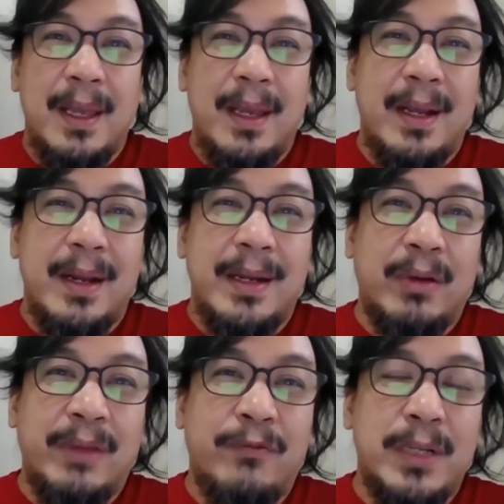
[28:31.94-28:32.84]
Now,
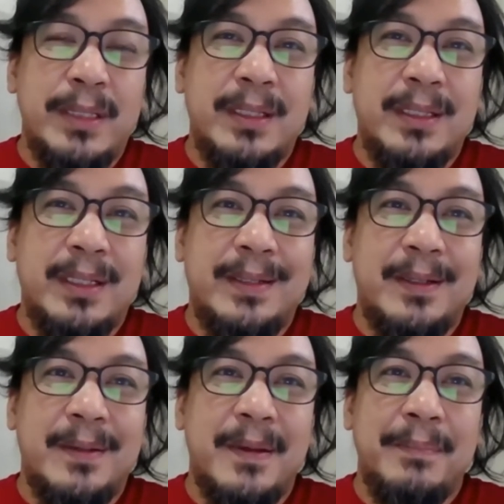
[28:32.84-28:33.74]
if one
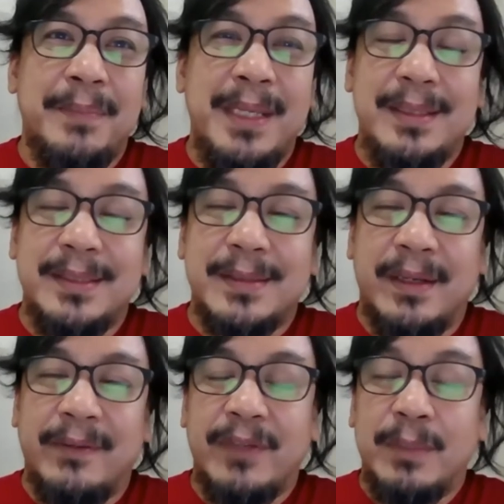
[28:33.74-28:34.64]
means
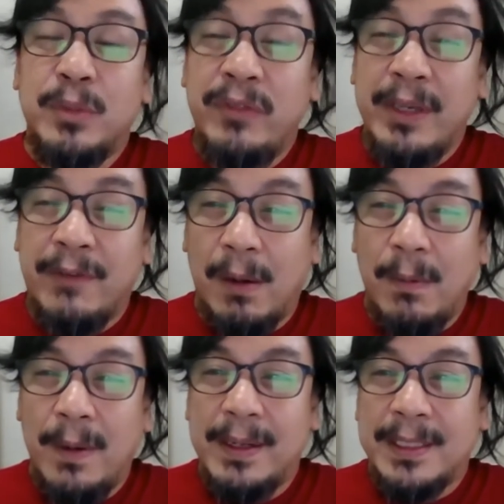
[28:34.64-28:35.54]
of moving
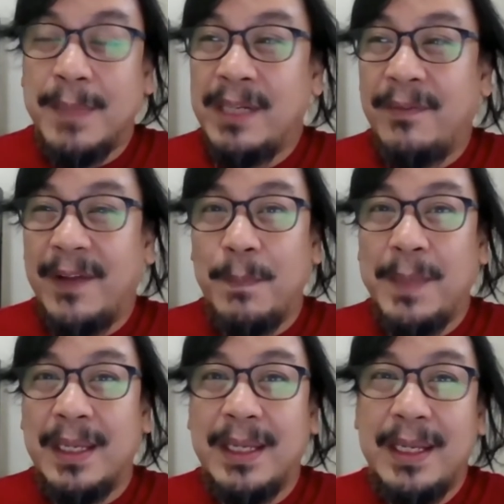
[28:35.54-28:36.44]
forward is by
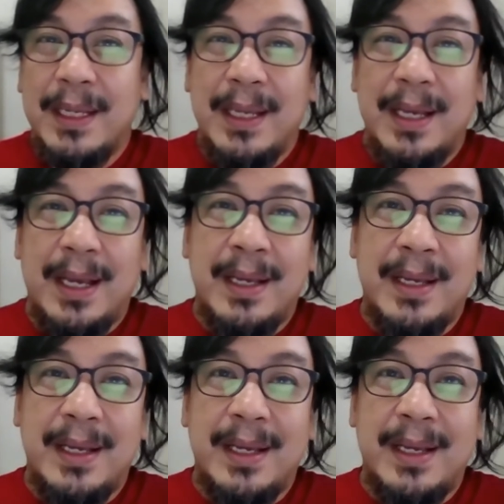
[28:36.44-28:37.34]
developing
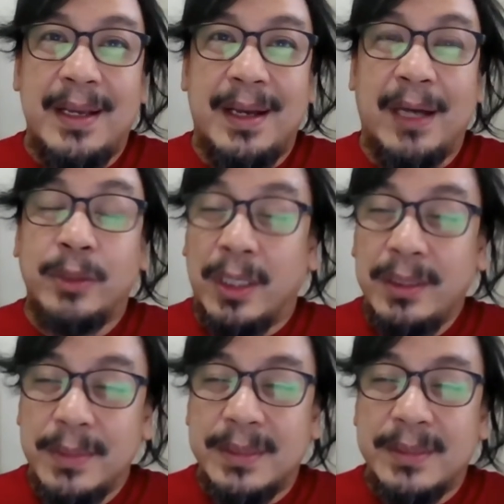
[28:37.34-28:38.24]

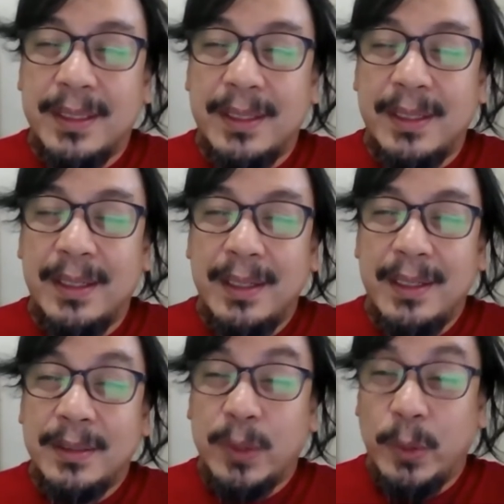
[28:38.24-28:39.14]
autonomous
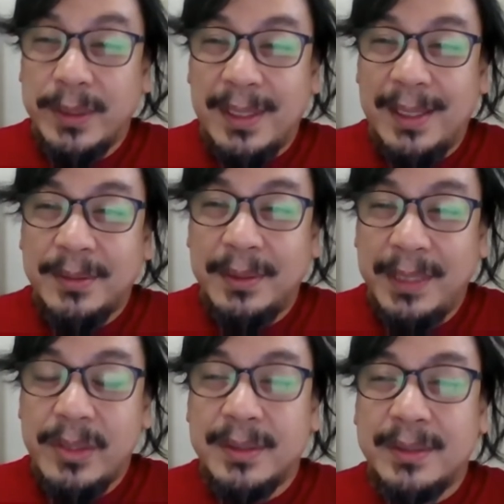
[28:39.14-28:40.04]
social science
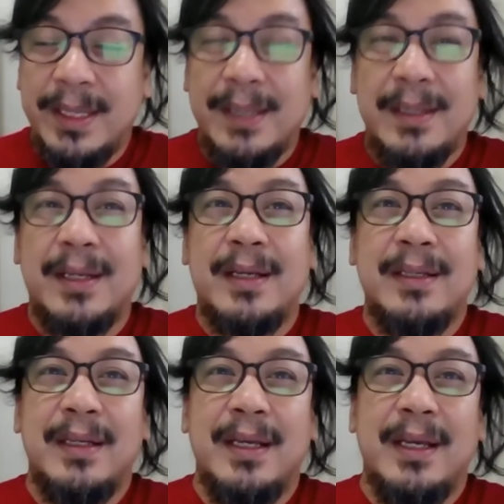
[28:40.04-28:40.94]
traditions, then
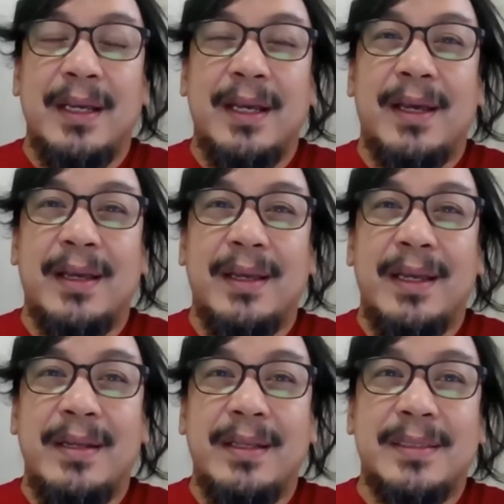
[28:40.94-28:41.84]

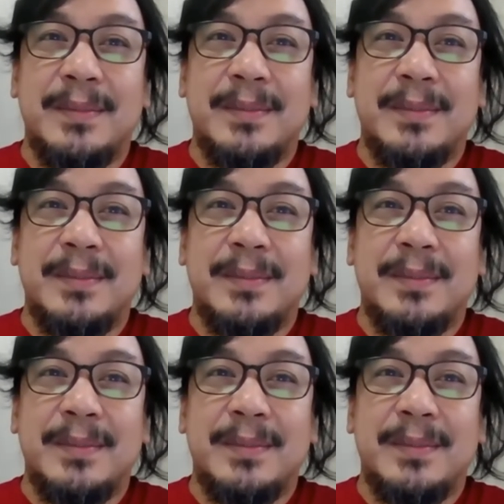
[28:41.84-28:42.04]
it is